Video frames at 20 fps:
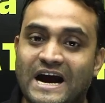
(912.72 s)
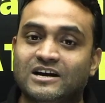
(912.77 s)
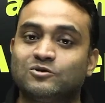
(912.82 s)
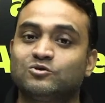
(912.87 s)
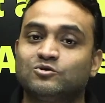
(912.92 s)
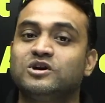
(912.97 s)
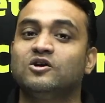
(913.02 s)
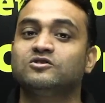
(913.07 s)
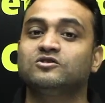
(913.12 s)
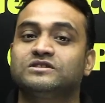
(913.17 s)
two
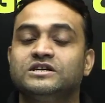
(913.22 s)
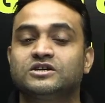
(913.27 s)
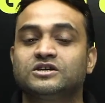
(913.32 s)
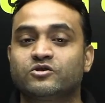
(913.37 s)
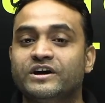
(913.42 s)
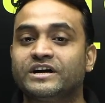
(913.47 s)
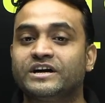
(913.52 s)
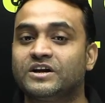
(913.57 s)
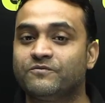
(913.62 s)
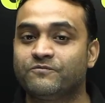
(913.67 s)
thousand
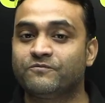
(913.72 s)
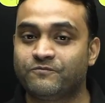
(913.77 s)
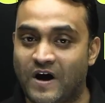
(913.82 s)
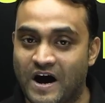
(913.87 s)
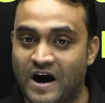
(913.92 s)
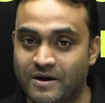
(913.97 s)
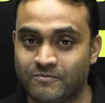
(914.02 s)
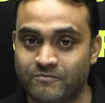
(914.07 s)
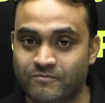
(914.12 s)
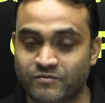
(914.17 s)

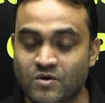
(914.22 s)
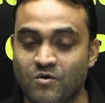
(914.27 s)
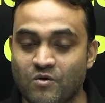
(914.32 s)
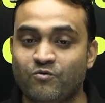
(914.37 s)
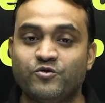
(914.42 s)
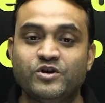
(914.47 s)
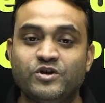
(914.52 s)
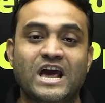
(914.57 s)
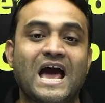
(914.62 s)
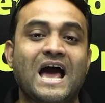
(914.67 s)
twenty-five,
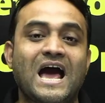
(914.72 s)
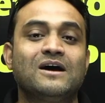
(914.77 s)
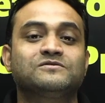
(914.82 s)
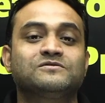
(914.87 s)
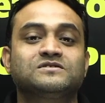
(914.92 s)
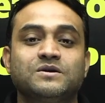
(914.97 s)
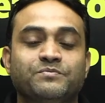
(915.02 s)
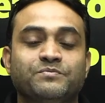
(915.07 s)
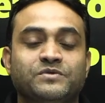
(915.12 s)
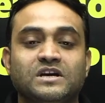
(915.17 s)
we have
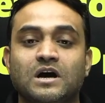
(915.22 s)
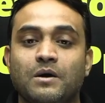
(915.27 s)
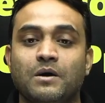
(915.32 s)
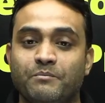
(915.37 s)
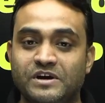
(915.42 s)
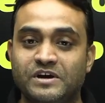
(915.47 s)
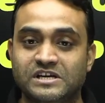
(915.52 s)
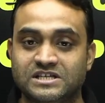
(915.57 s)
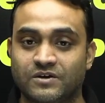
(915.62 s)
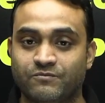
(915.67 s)
something
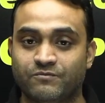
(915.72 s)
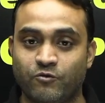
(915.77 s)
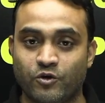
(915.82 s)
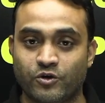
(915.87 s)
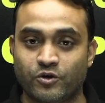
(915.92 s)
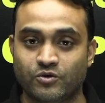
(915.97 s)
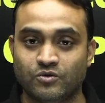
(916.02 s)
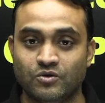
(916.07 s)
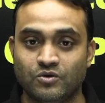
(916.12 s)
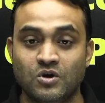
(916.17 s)
amazing for
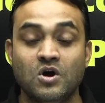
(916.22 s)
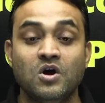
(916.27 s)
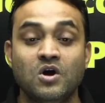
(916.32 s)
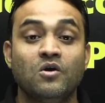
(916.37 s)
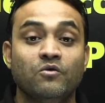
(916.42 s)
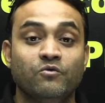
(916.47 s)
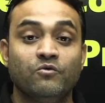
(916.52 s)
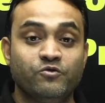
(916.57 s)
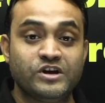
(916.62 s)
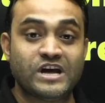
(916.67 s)
you.
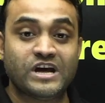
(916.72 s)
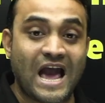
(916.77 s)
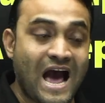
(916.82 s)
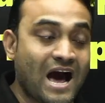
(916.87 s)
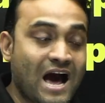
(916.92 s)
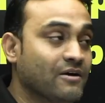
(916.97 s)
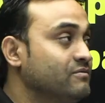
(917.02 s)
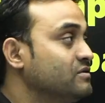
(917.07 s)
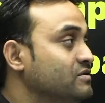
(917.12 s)
We have